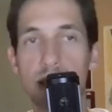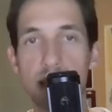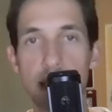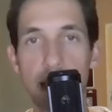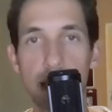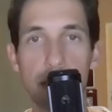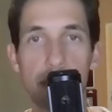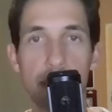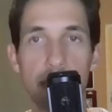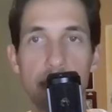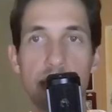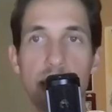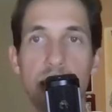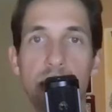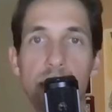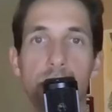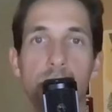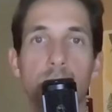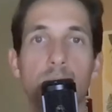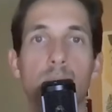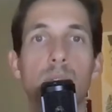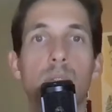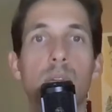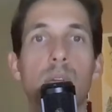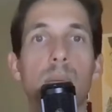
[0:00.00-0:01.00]
et cetera, et
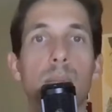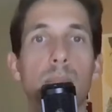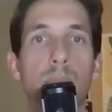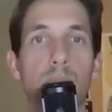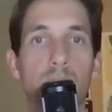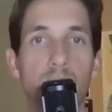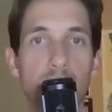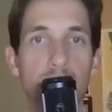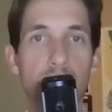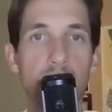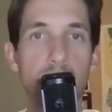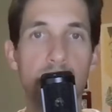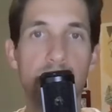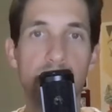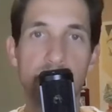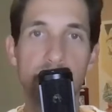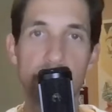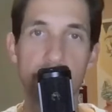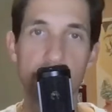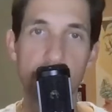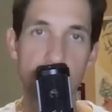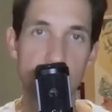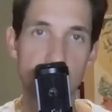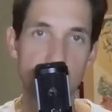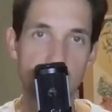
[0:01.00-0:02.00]
cetera. But
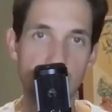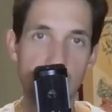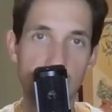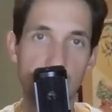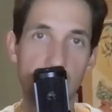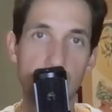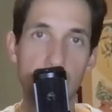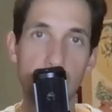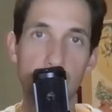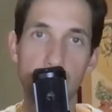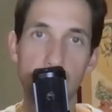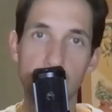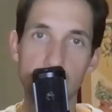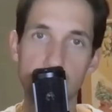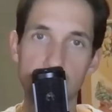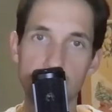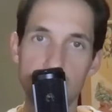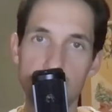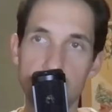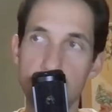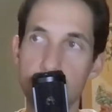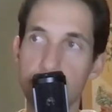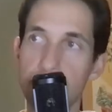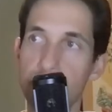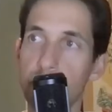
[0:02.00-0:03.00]
nonetheless, these tech
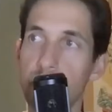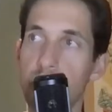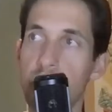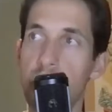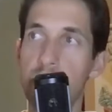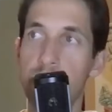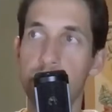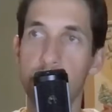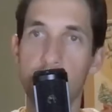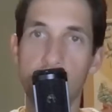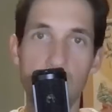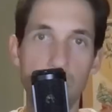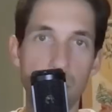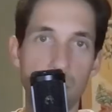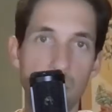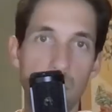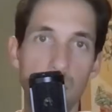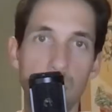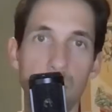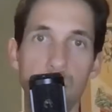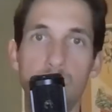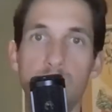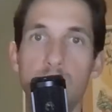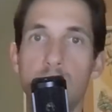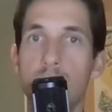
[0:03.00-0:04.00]
companies have come
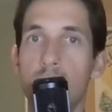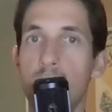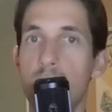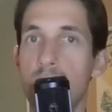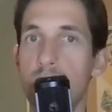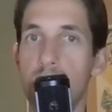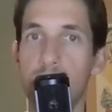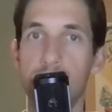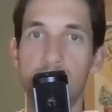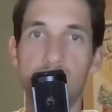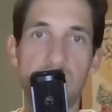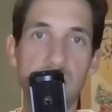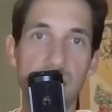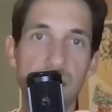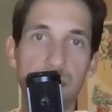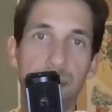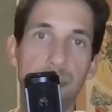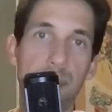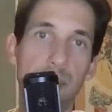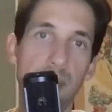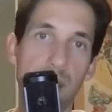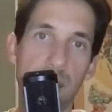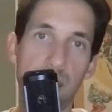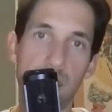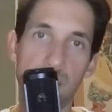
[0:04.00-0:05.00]
in, they've debt
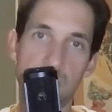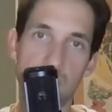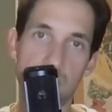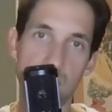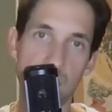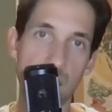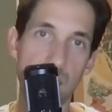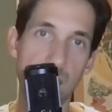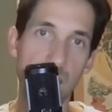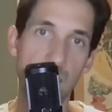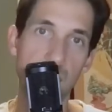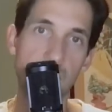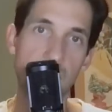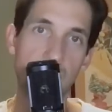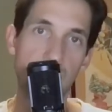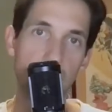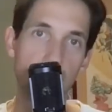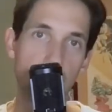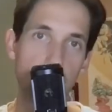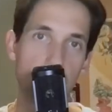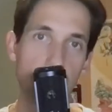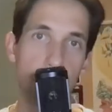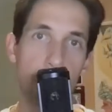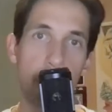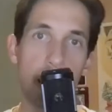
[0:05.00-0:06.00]
financed the hell out of
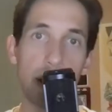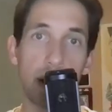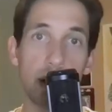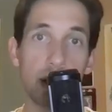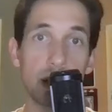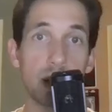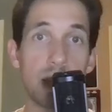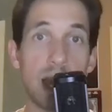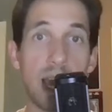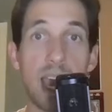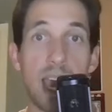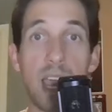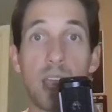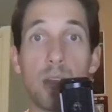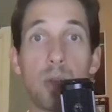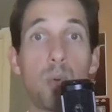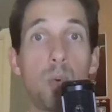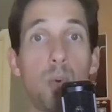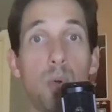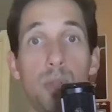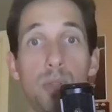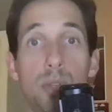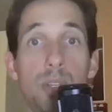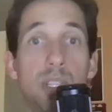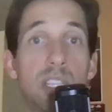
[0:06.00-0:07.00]
their product, and
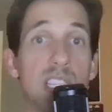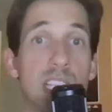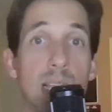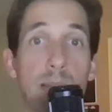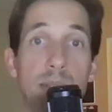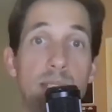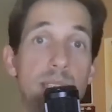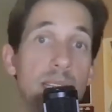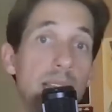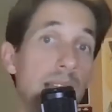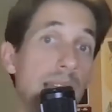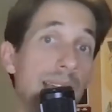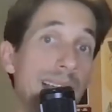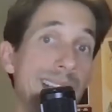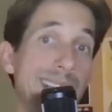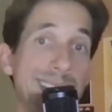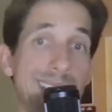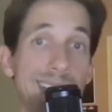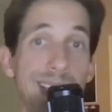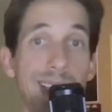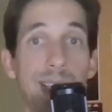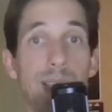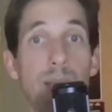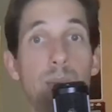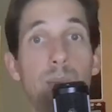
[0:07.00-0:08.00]
or they're
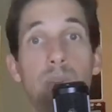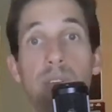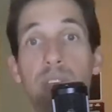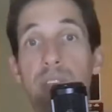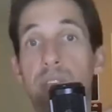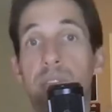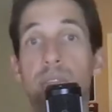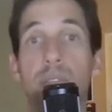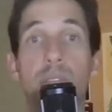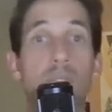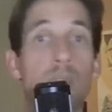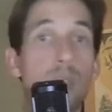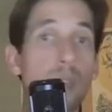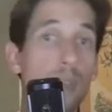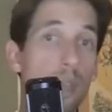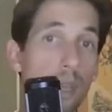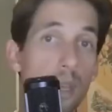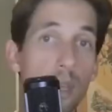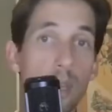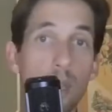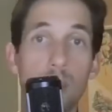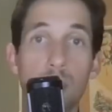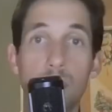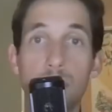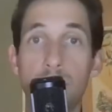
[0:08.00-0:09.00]
subsidizing it with
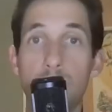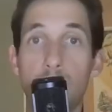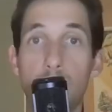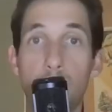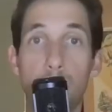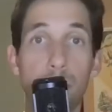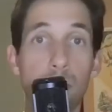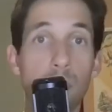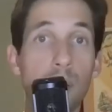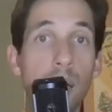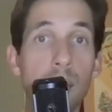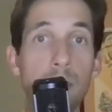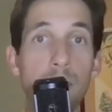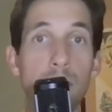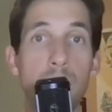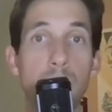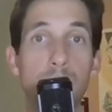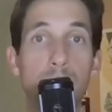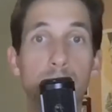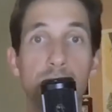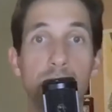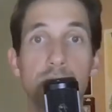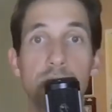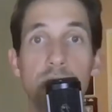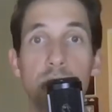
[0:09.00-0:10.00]
their Prime
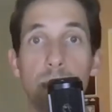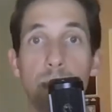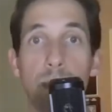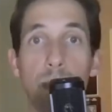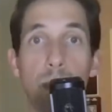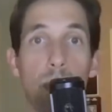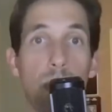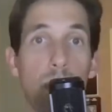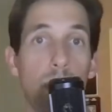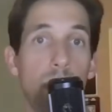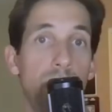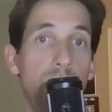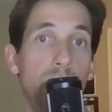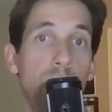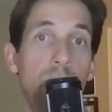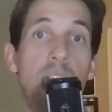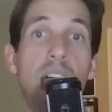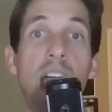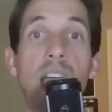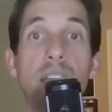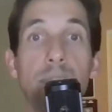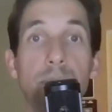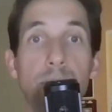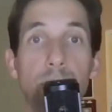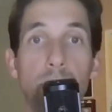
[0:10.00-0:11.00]
membership or with their
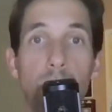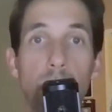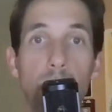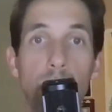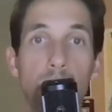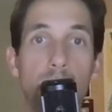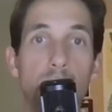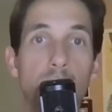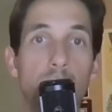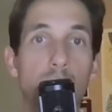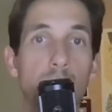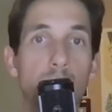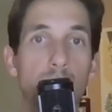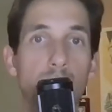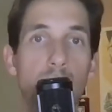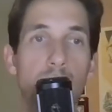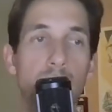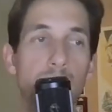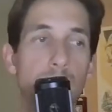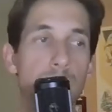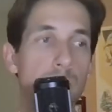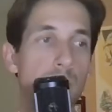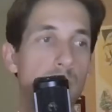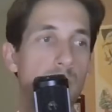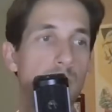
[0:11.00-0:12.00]
iPhone,
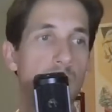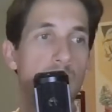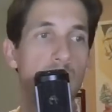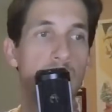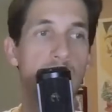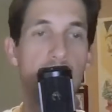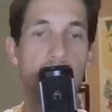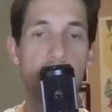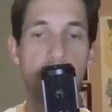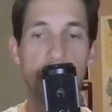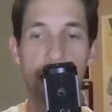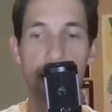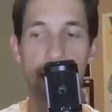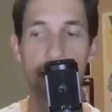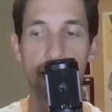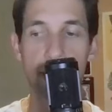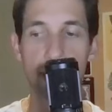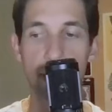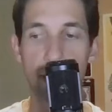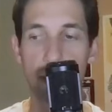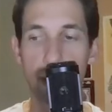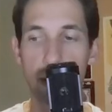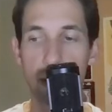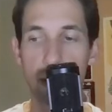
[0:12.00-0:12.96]
right? And